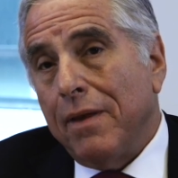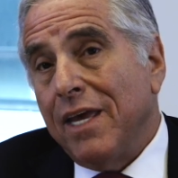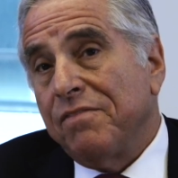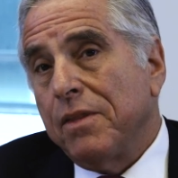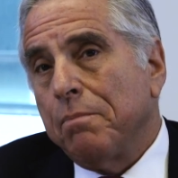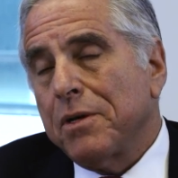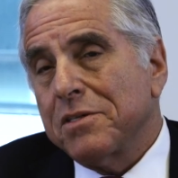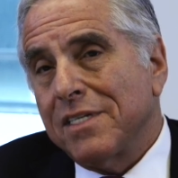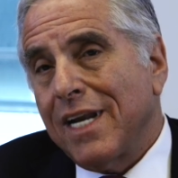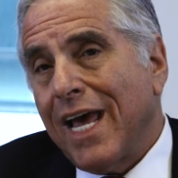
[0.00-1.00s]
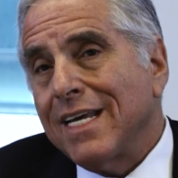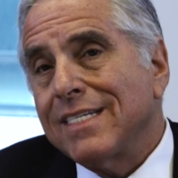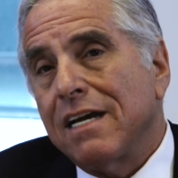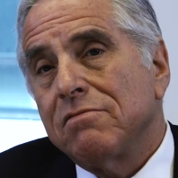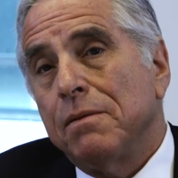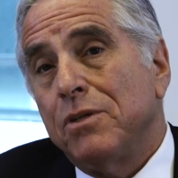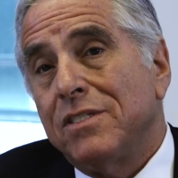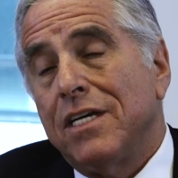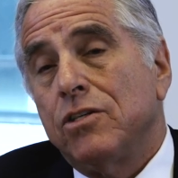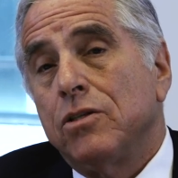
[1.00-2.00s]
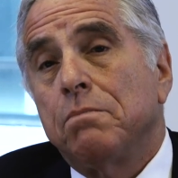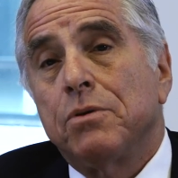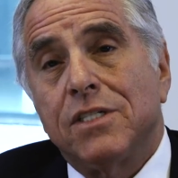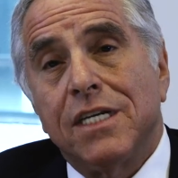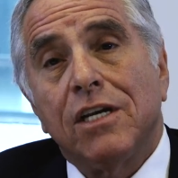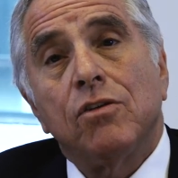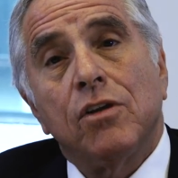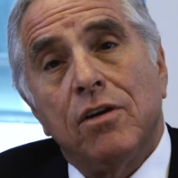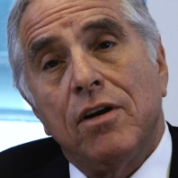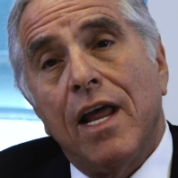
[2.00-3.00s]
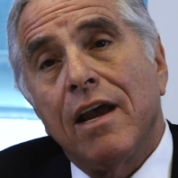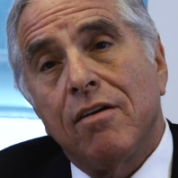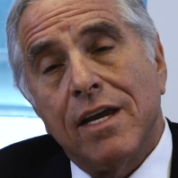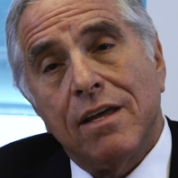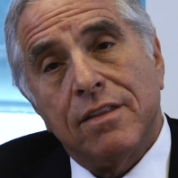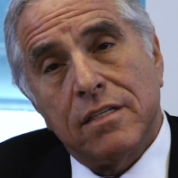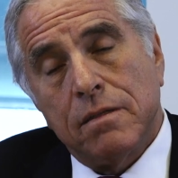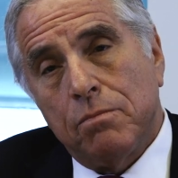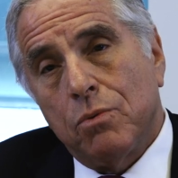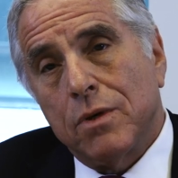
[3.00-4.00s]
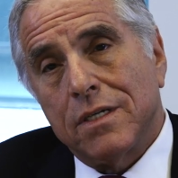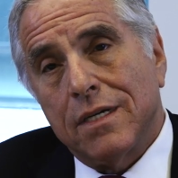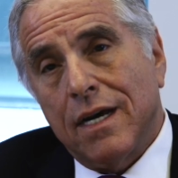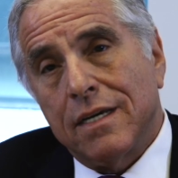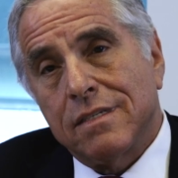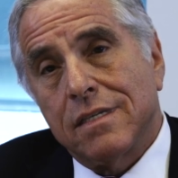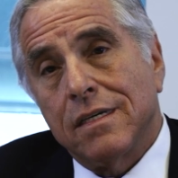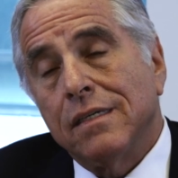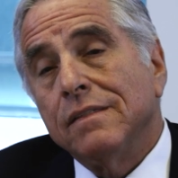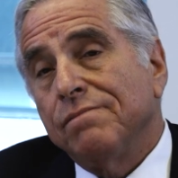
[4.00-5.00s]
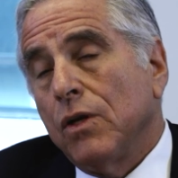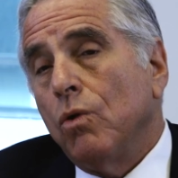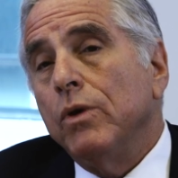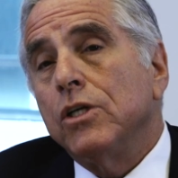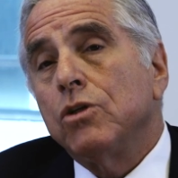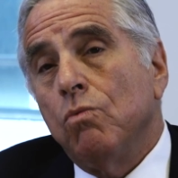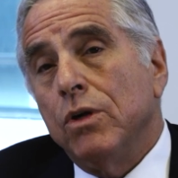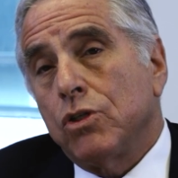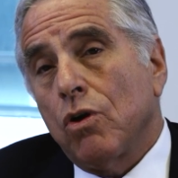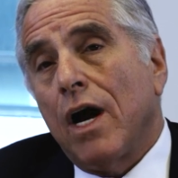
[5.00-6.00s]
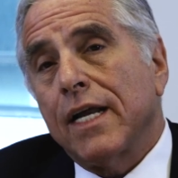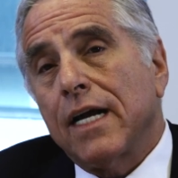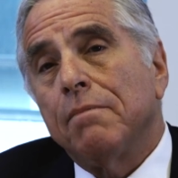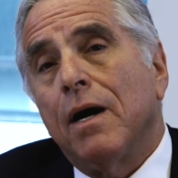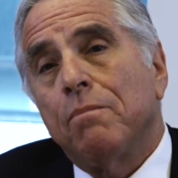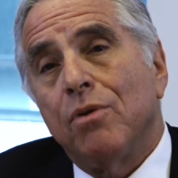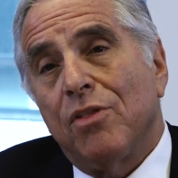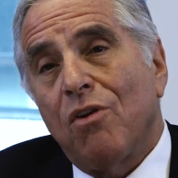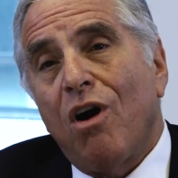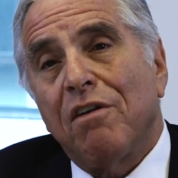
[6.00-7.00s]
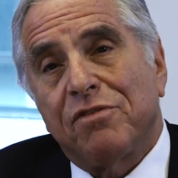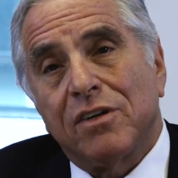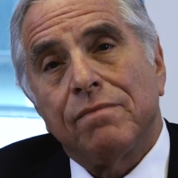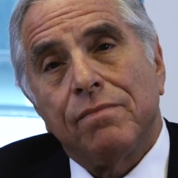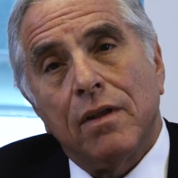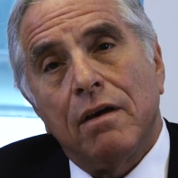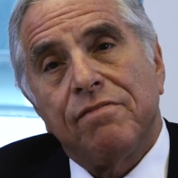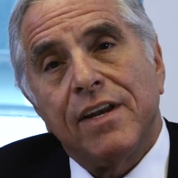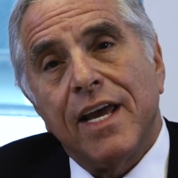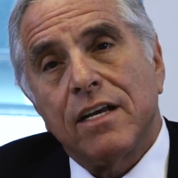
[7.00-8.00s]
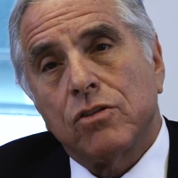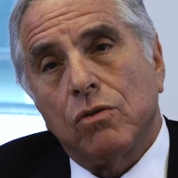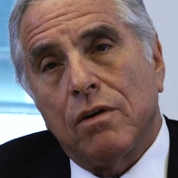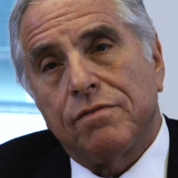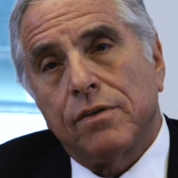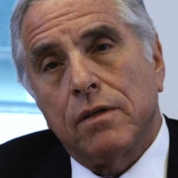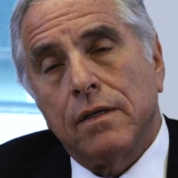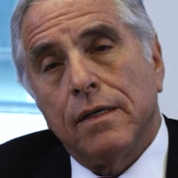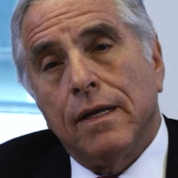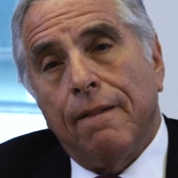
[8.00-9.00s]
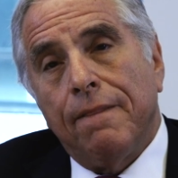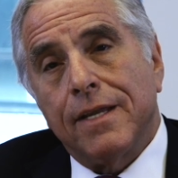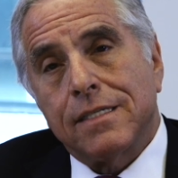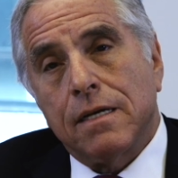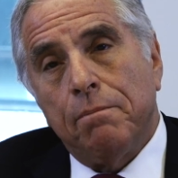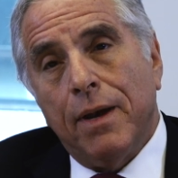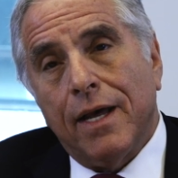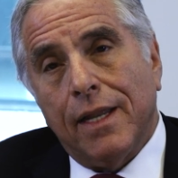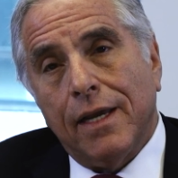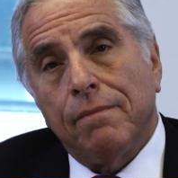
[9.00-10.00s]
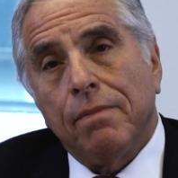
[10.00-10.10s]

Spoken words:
If the person has that reputation, particularly in an area that's important to us, we try to come up with an offer, a financial offer, that's compelling